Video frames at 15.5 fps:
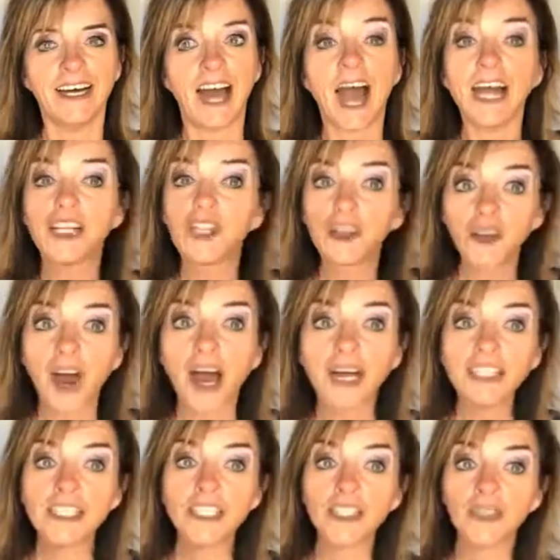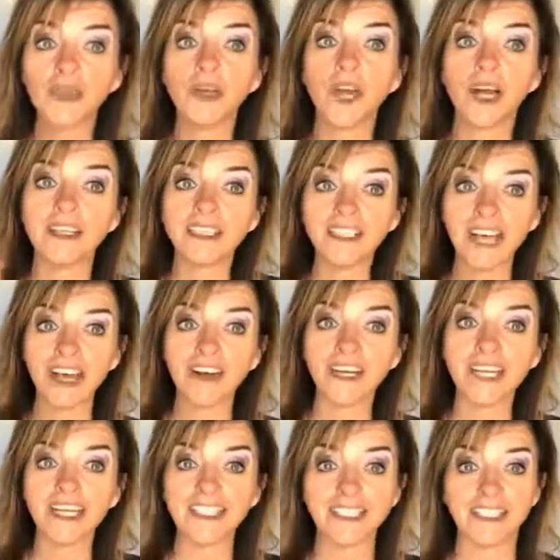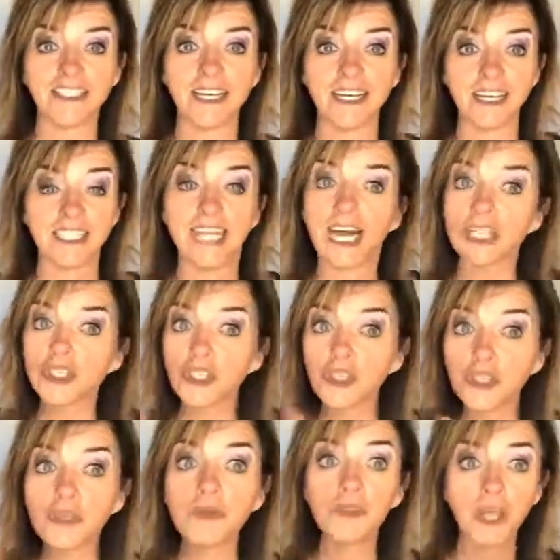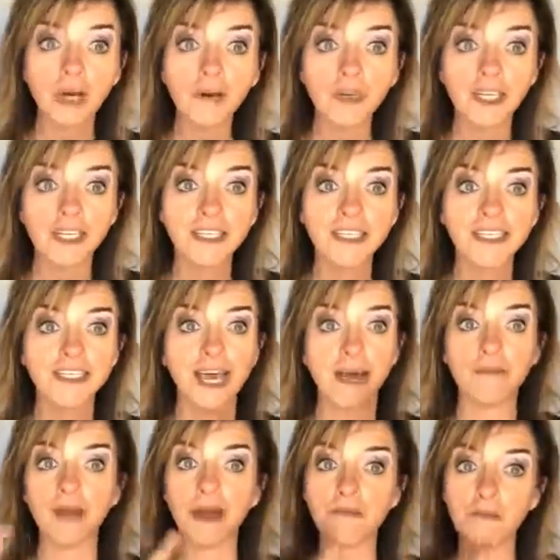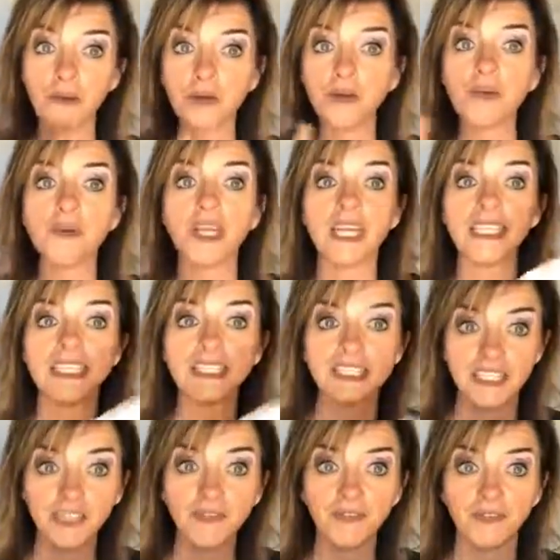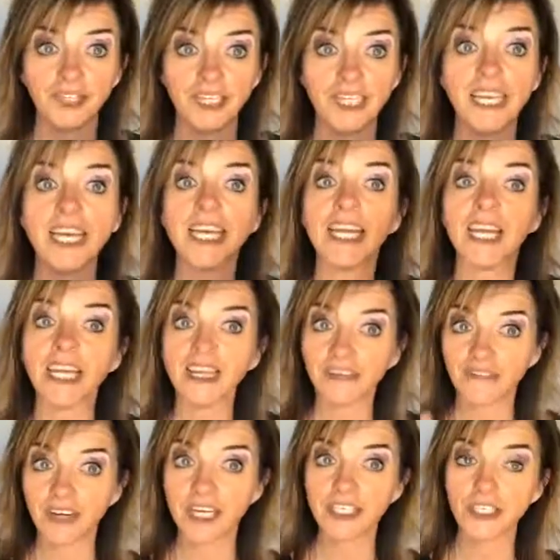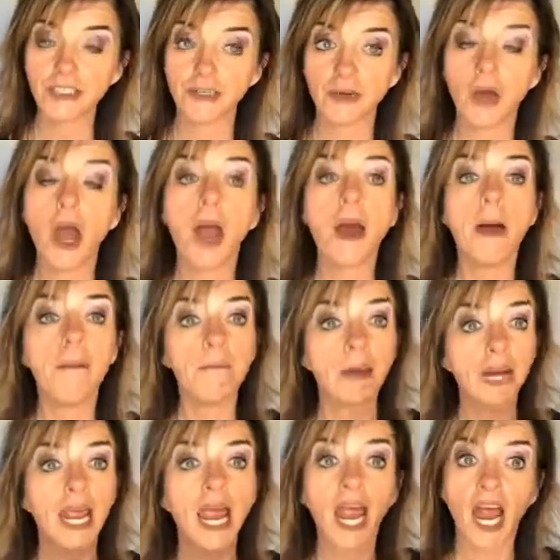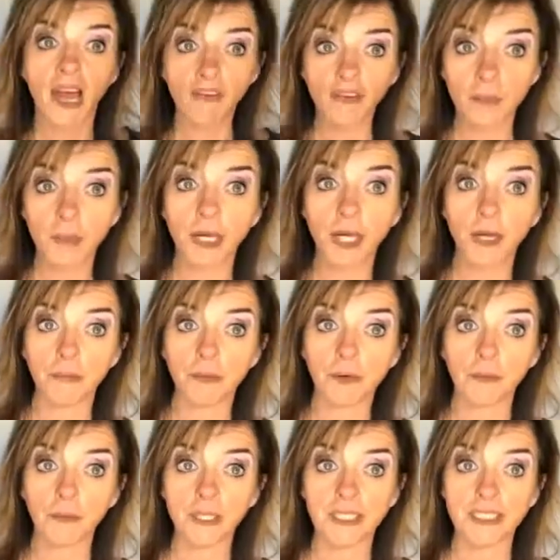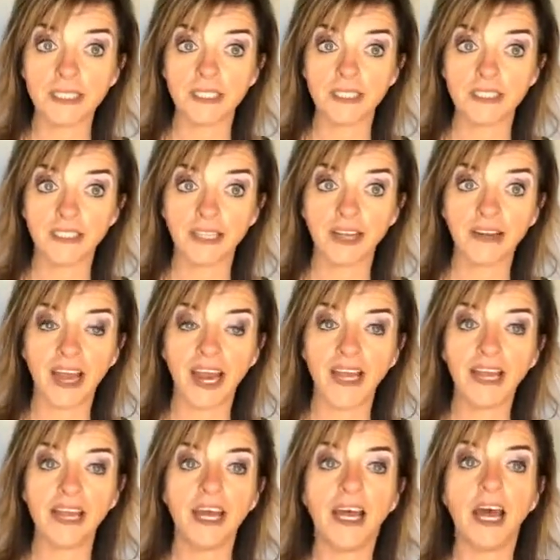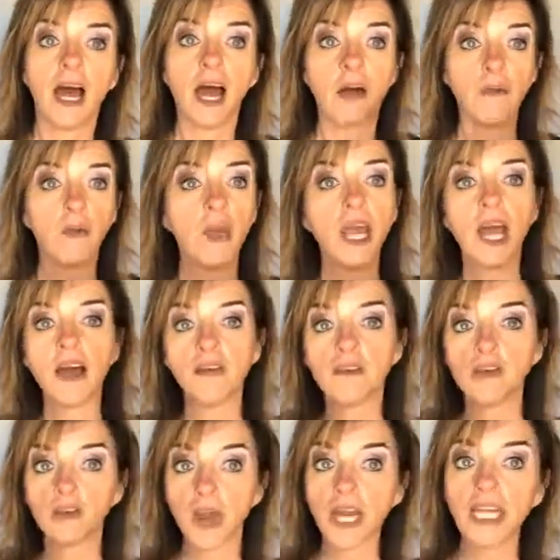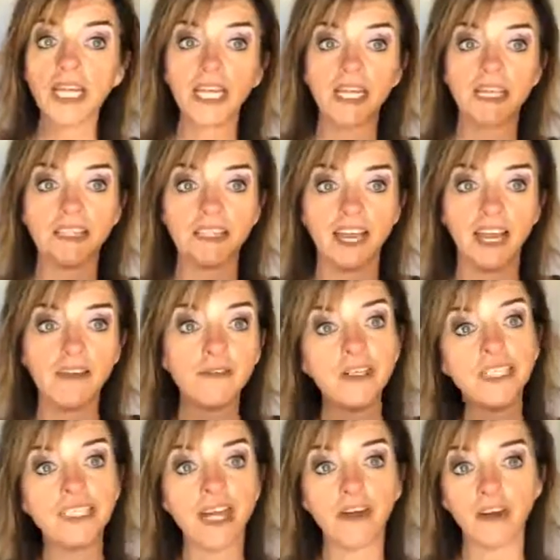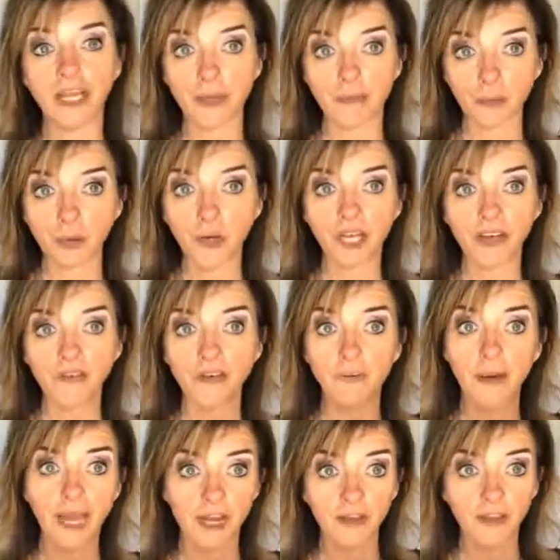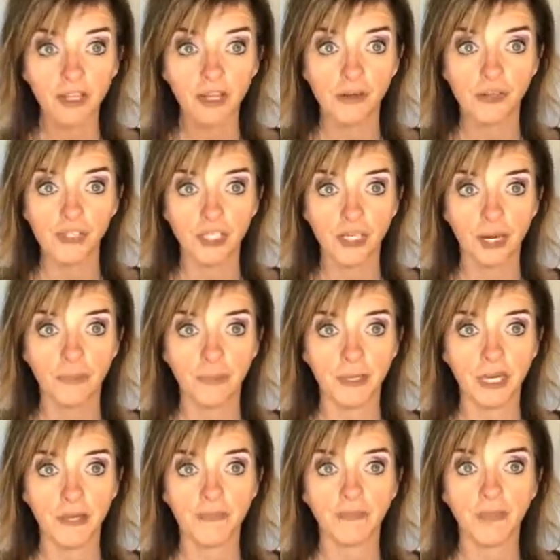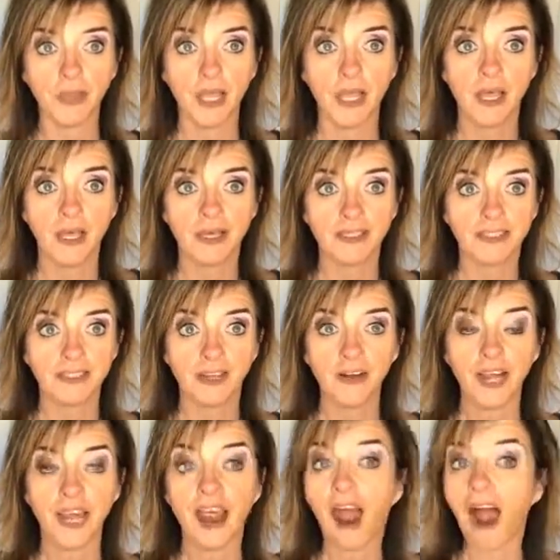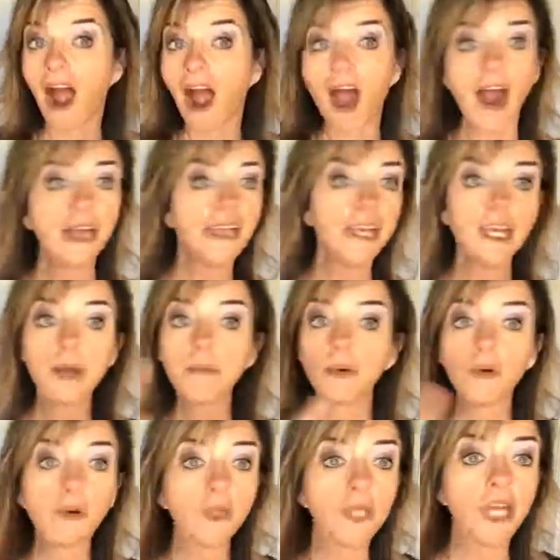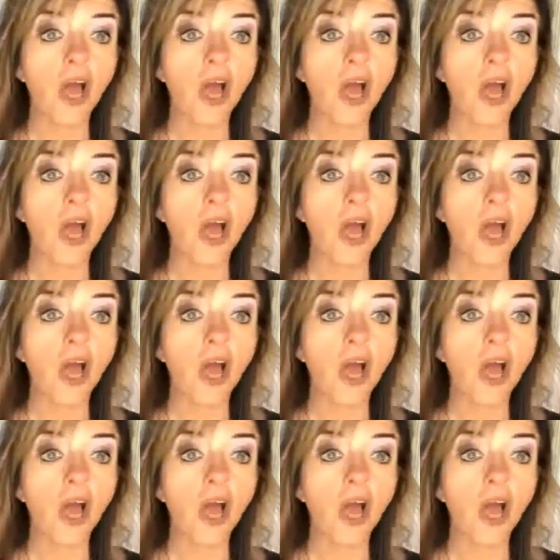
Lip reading: I try to do it on Saturdays and Sundays. I do notice that my mood is different if I do, but I have to be on purpose, okay? We have trainings every Saturday morning for my health coaching company, okay? I get up early